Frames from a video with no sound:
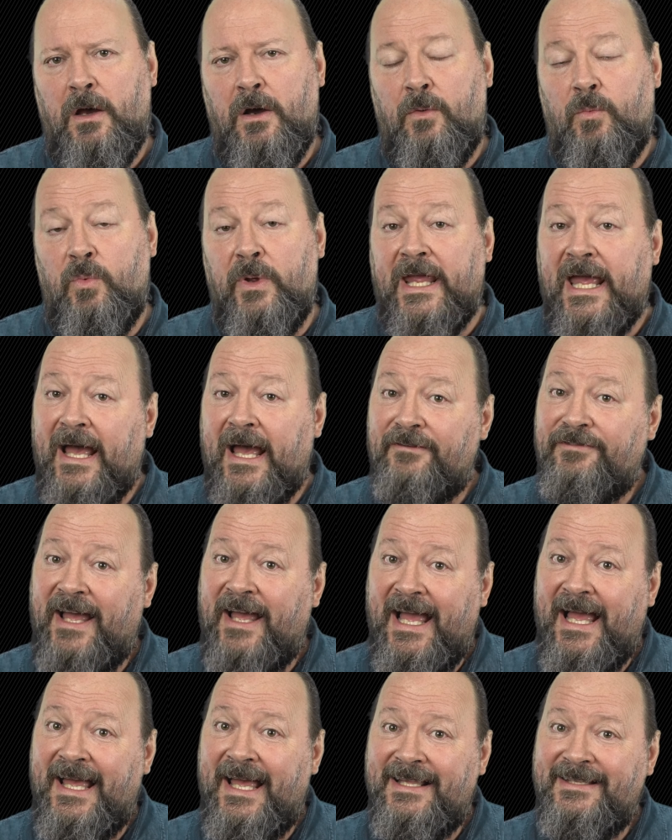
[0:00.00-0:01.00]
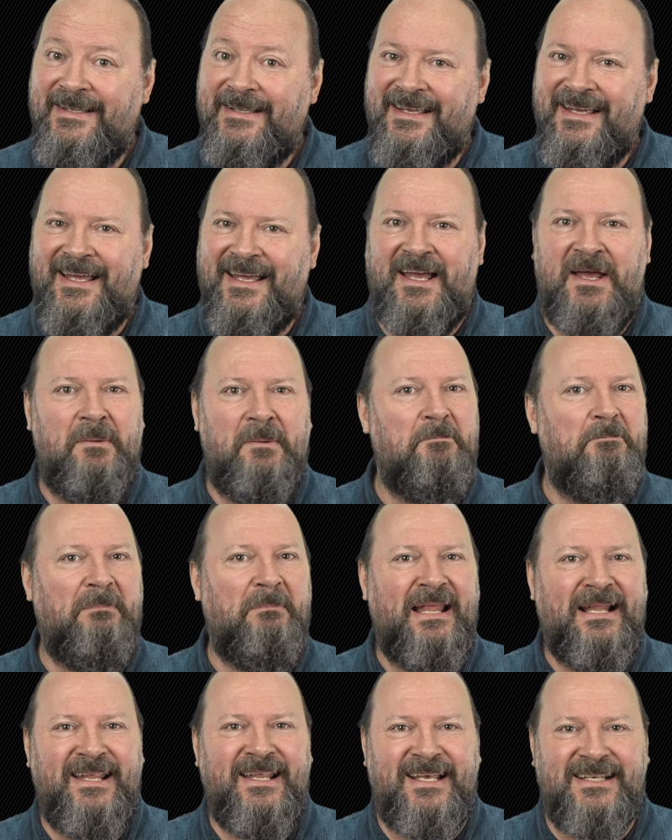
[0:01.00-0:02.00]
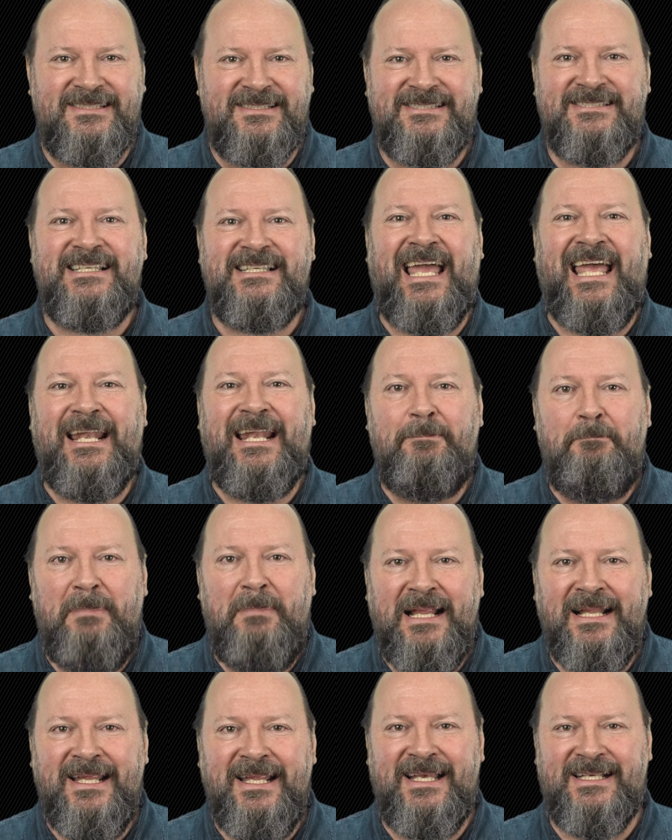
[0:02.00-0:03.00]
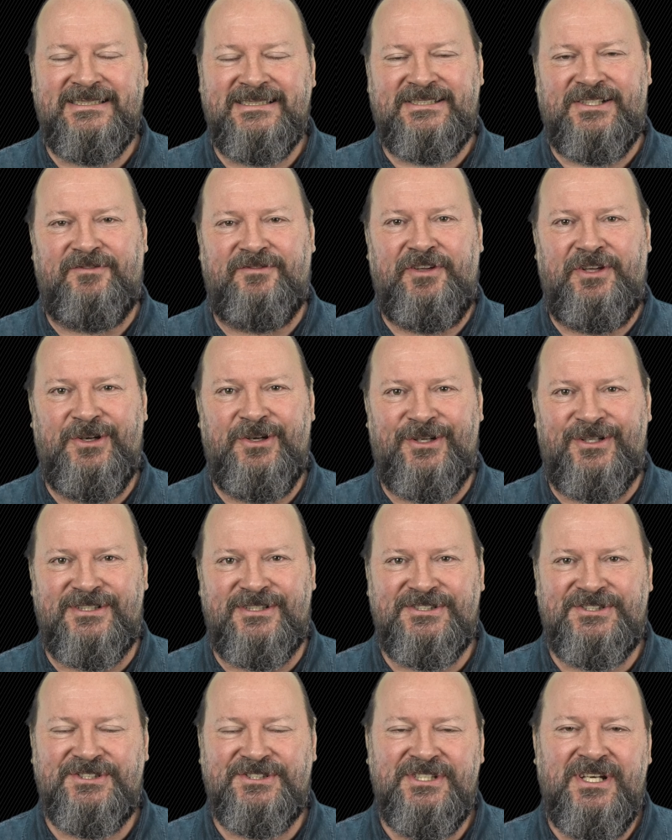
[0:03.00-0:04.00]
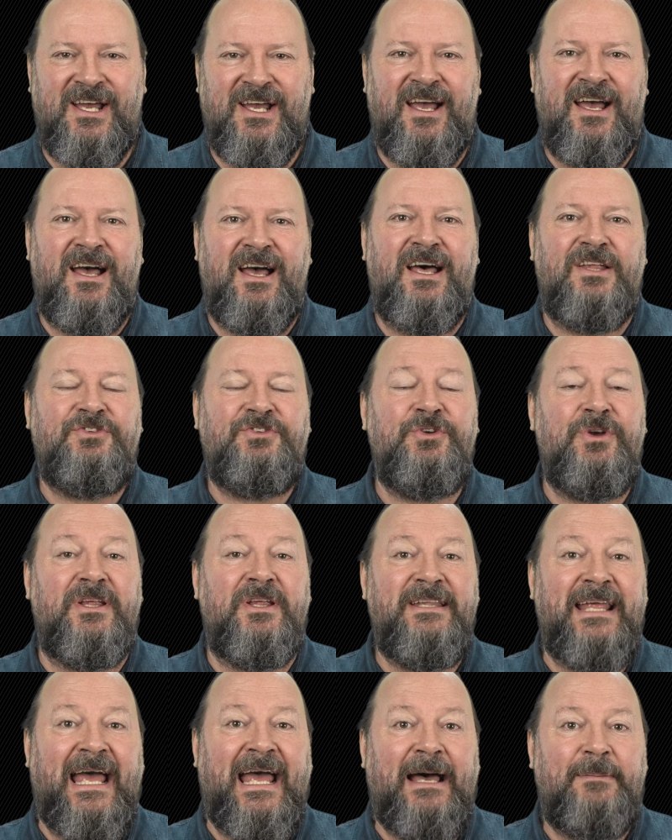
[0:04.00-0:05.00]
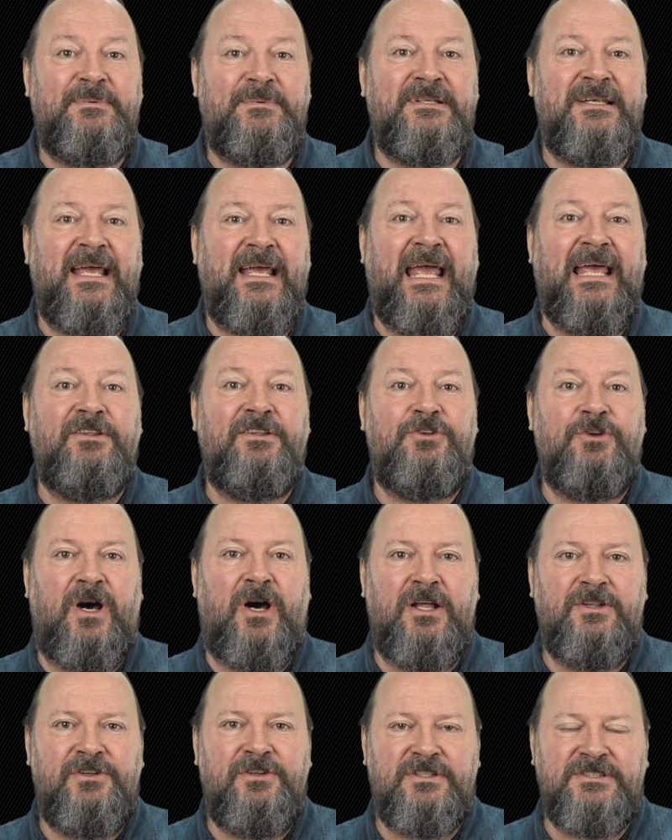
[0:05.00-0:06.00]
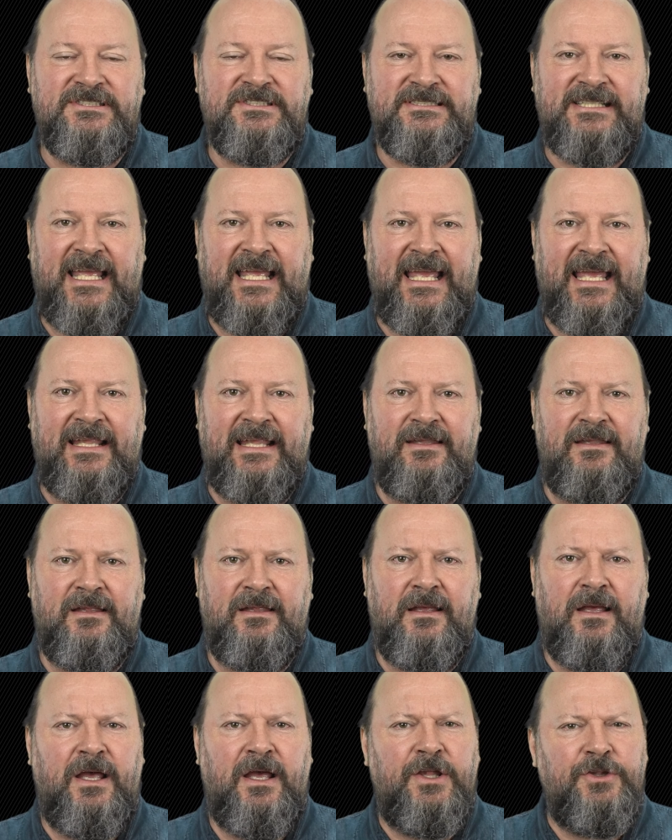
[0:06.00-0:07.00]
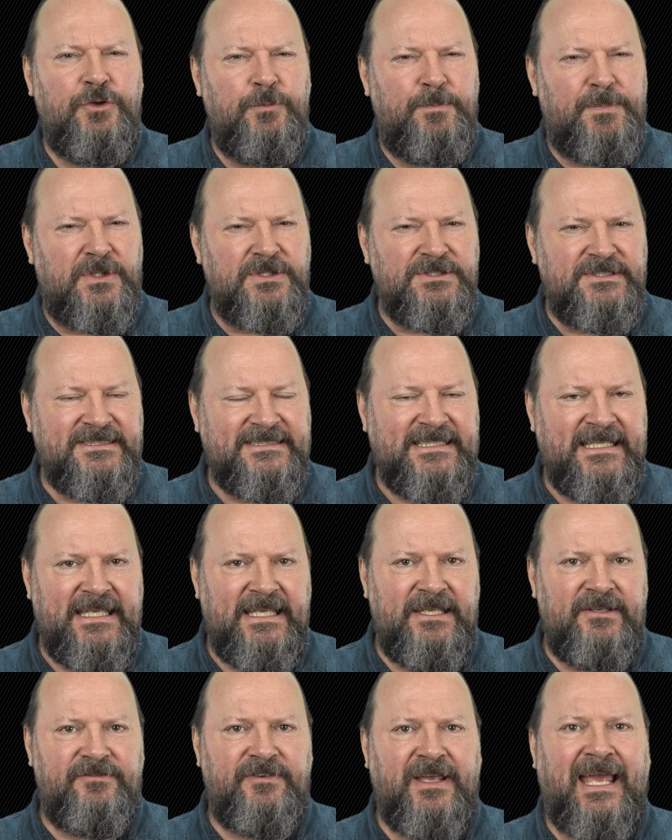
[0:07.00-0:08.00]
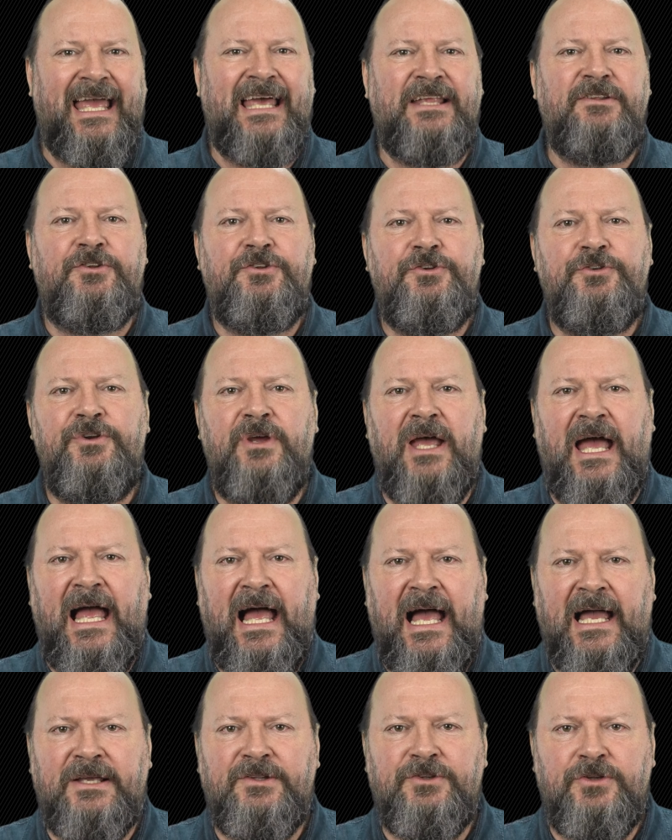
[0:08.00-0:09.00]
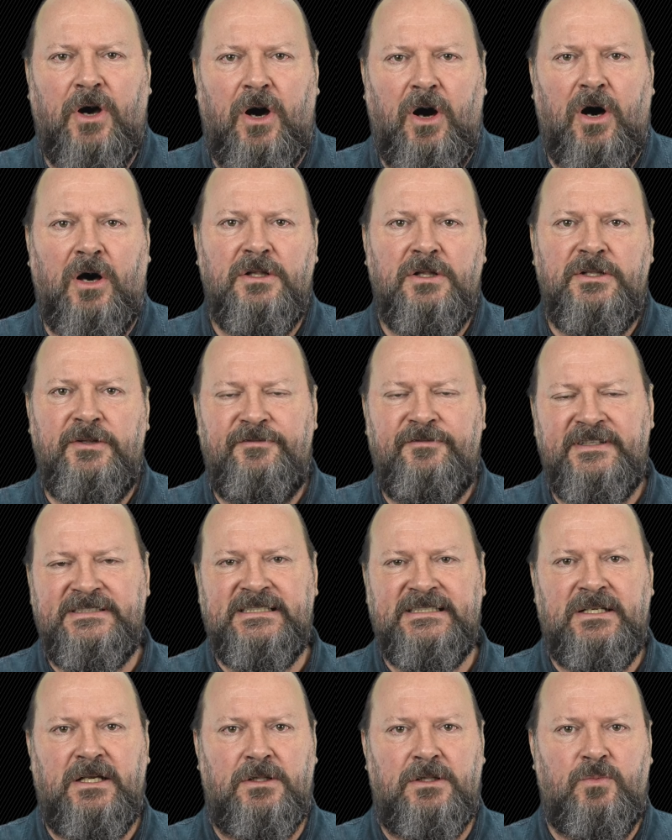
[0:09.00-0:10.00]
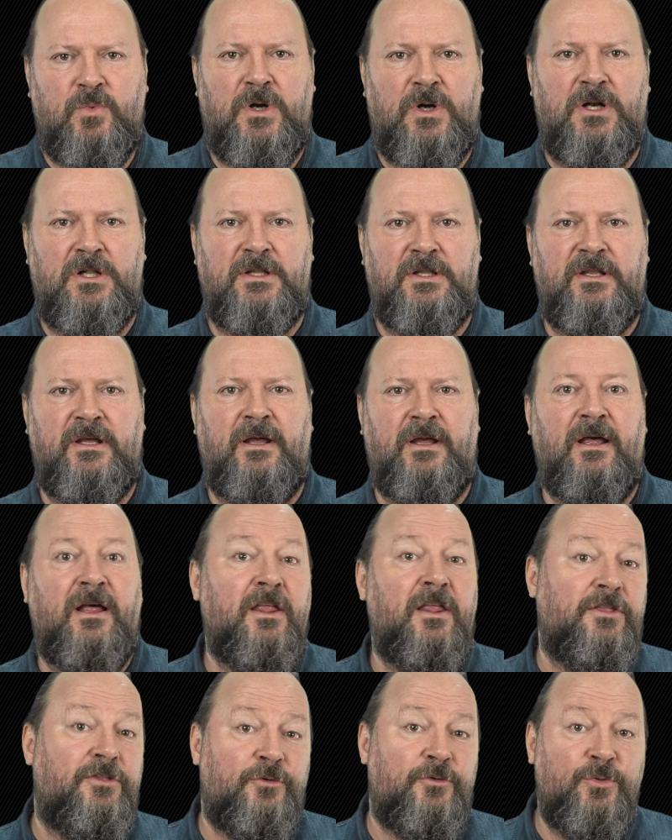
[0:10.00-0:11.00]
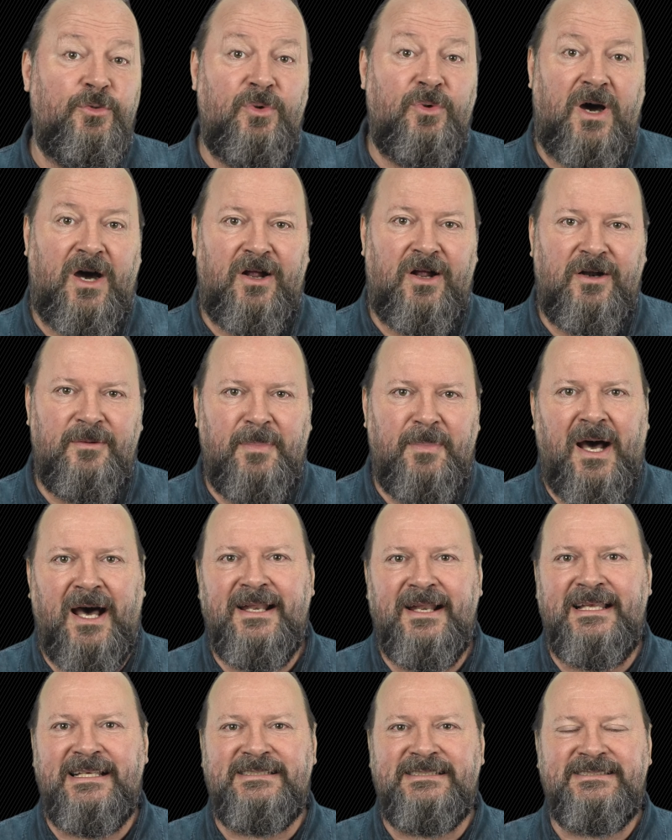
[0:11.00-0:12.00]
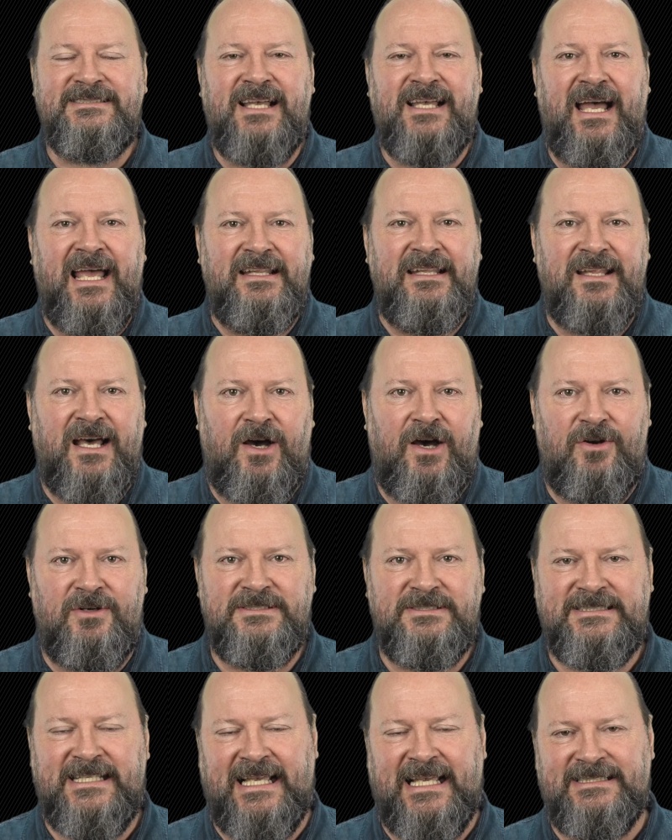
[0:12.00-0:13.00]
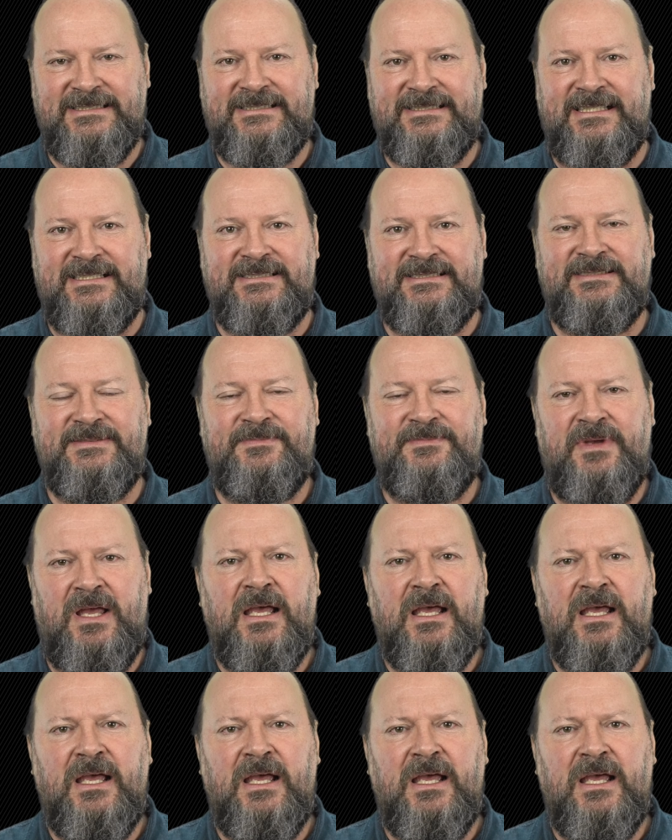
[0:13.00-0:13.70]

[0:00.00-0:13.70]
We have had millions and billions of years to adapt and to understand, to perceive and to act on the physical world through our bodies and our senses.